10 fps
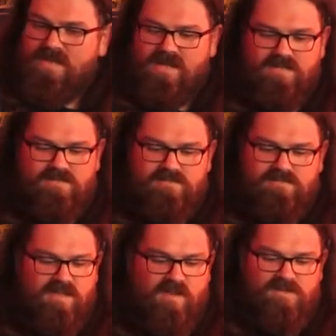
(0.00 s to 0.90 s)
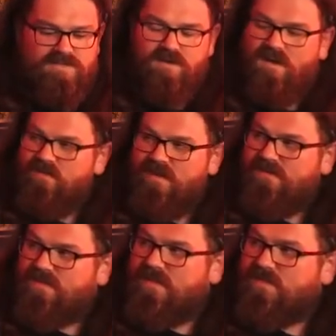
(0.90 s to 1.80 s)
and had and drawn the passion
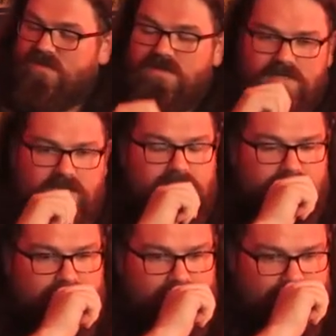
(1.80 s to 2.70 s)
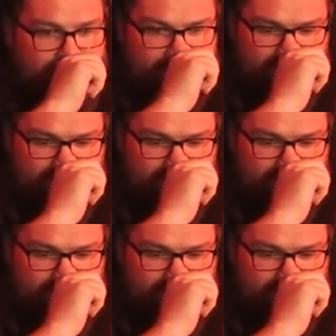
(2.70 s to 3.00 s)
started since, really. Then, yeah. Yeah. yeah. Awesome. Yeah.